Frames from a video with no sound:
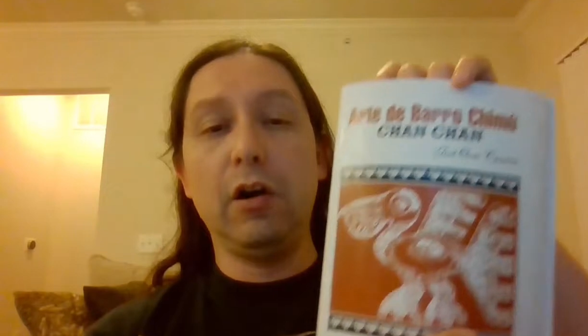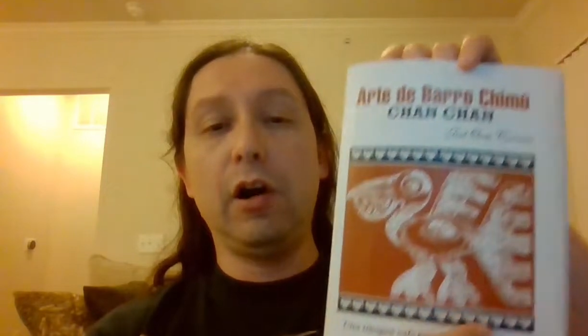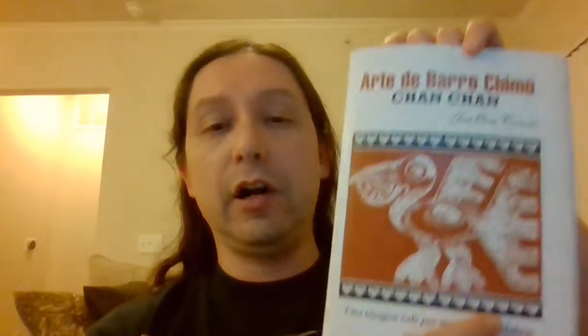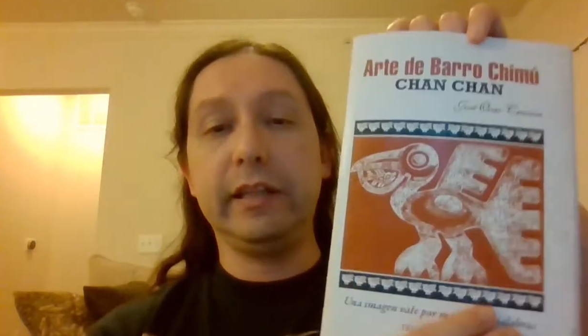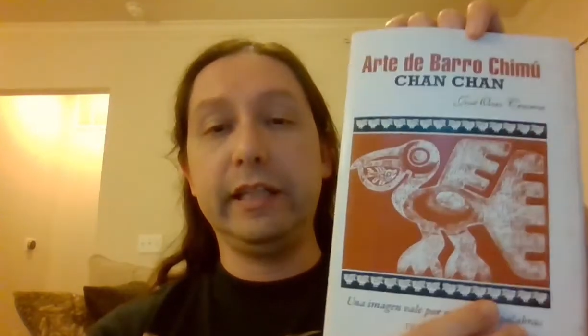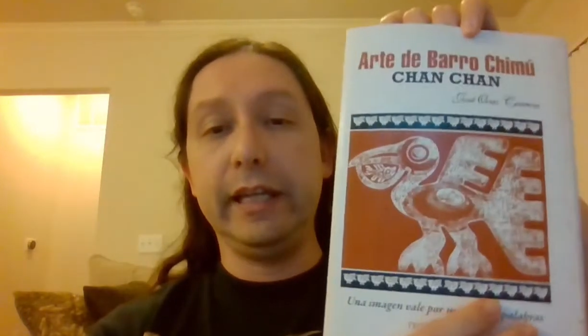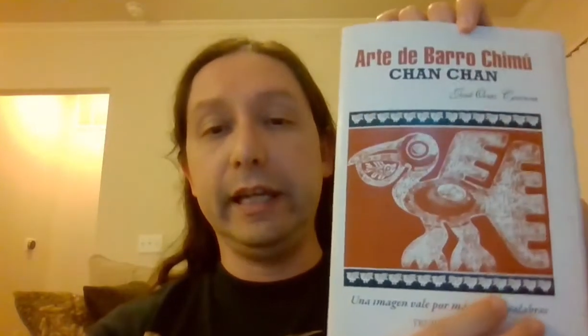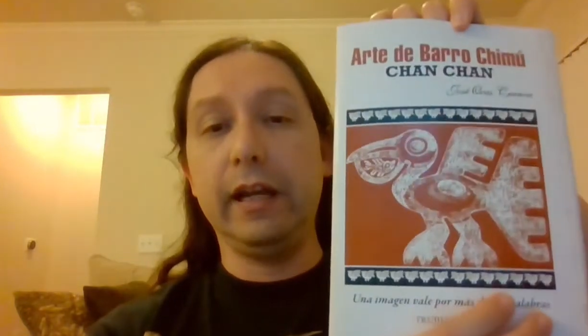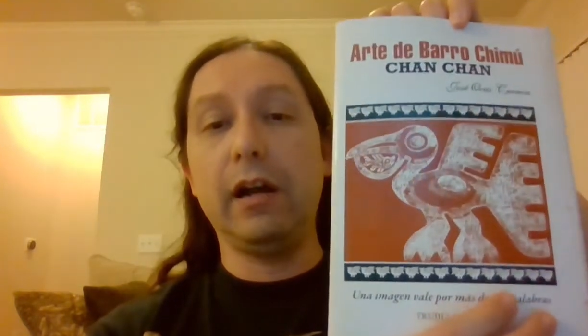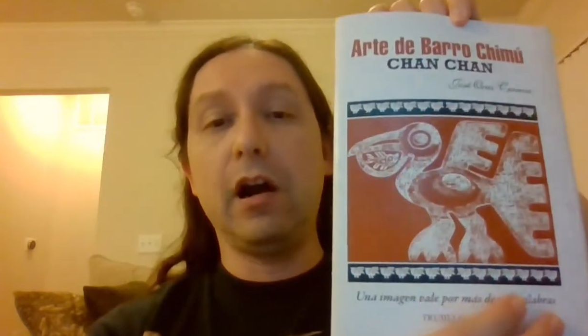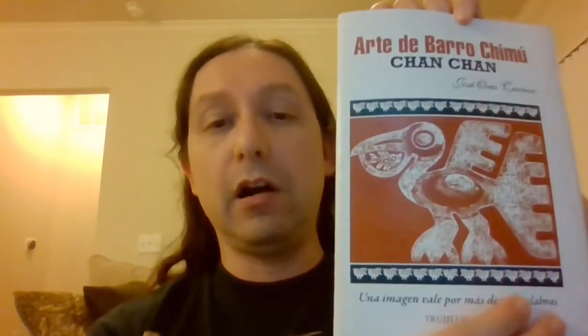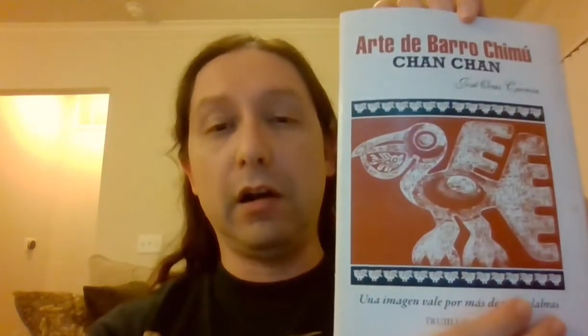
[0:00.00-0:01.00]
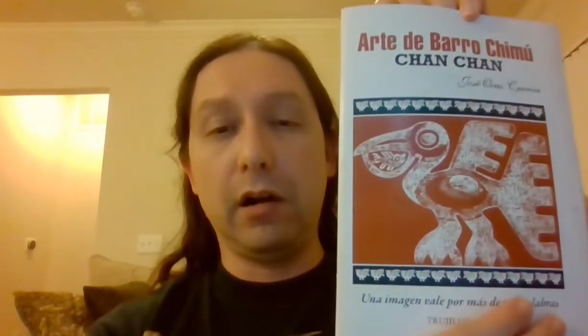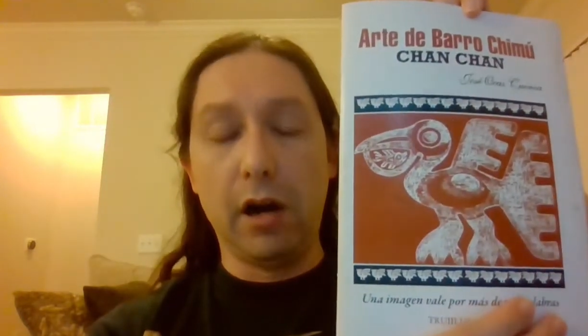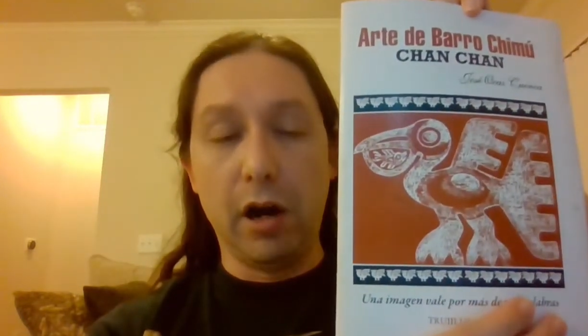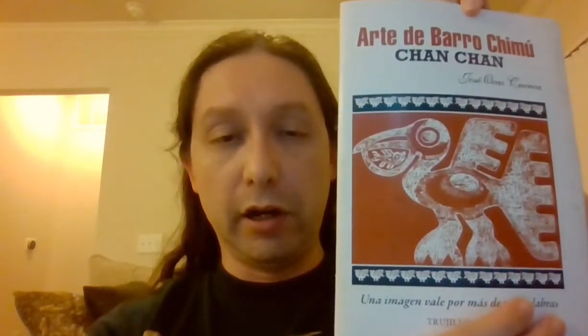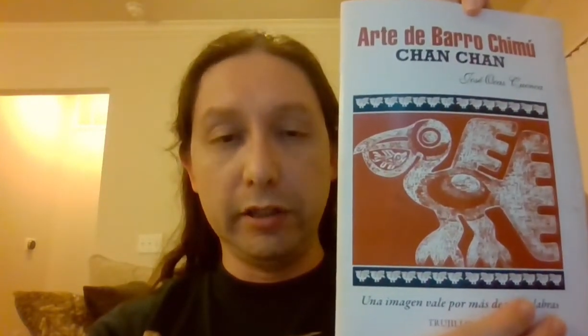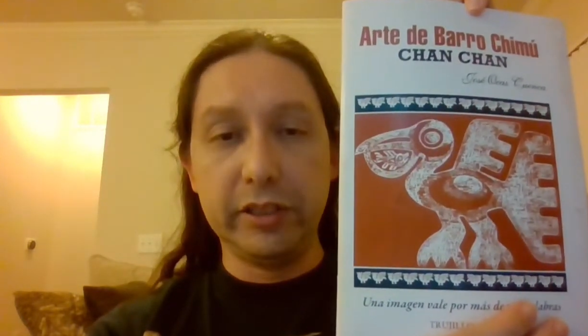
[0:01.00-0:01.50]
on the
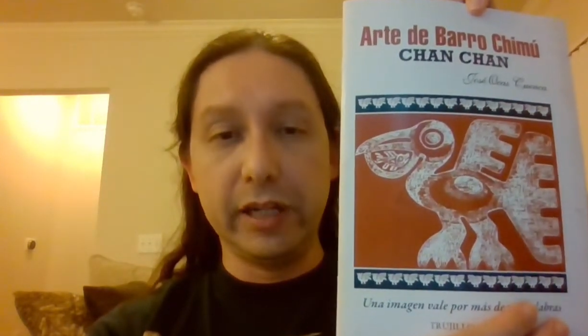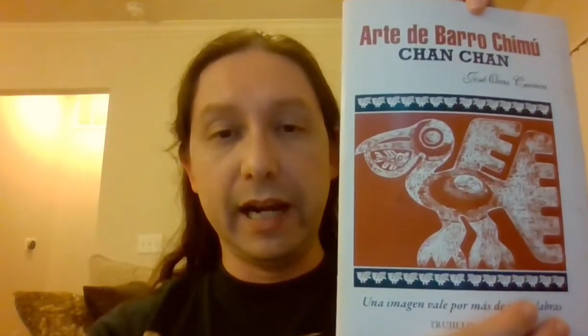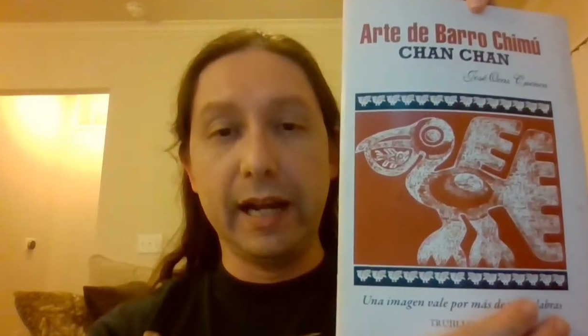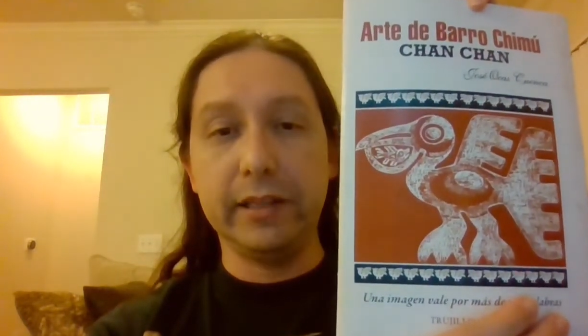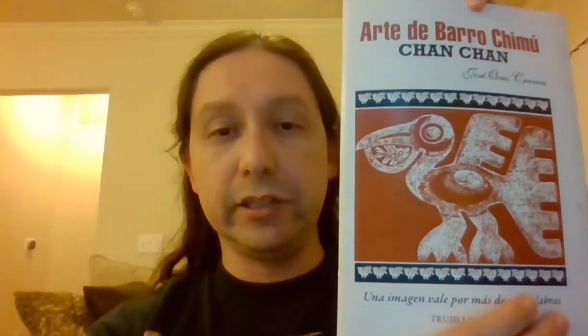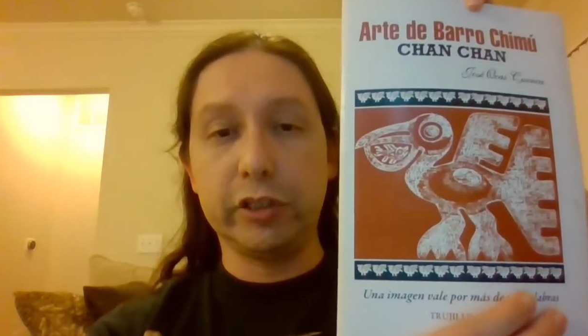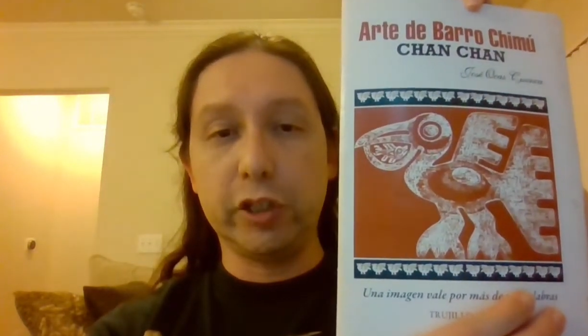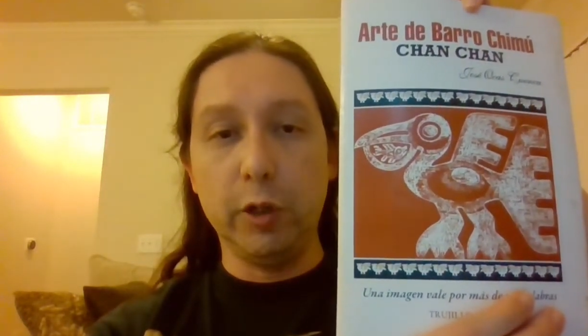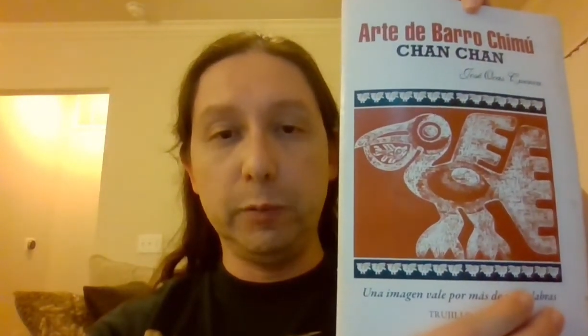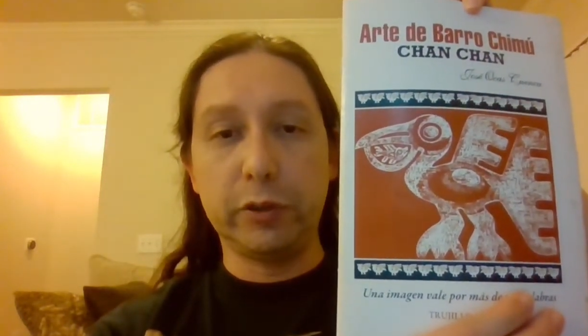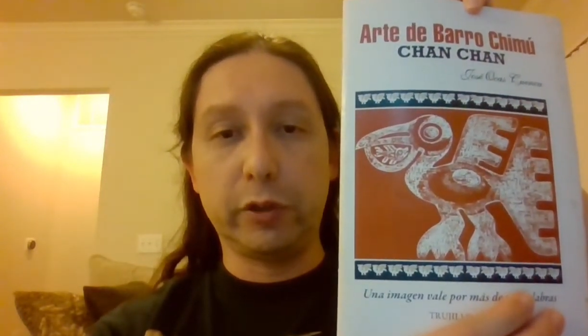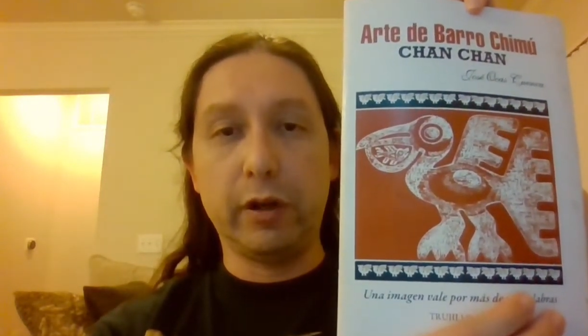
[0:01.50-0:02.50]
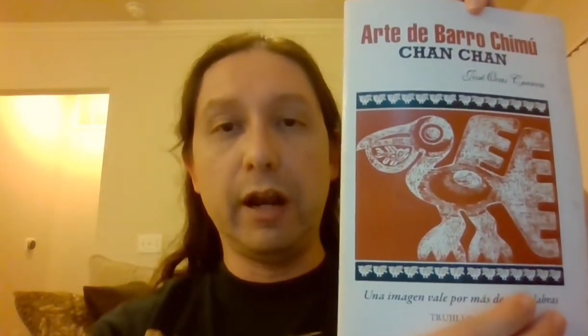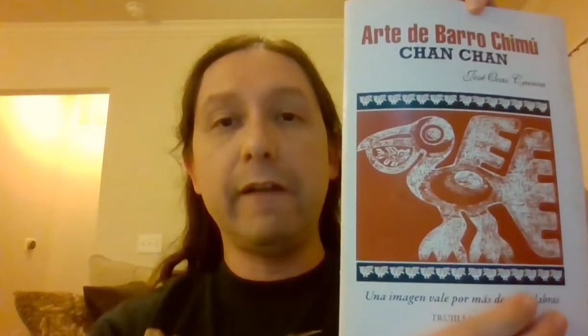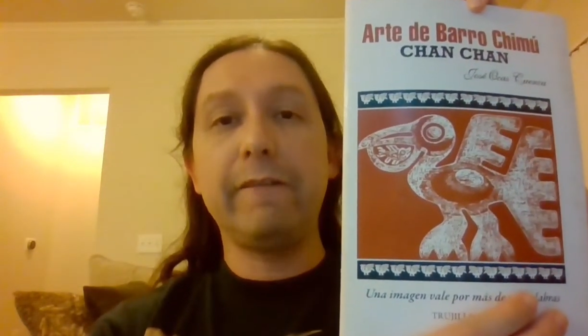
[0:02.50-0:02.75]
art and the sculpture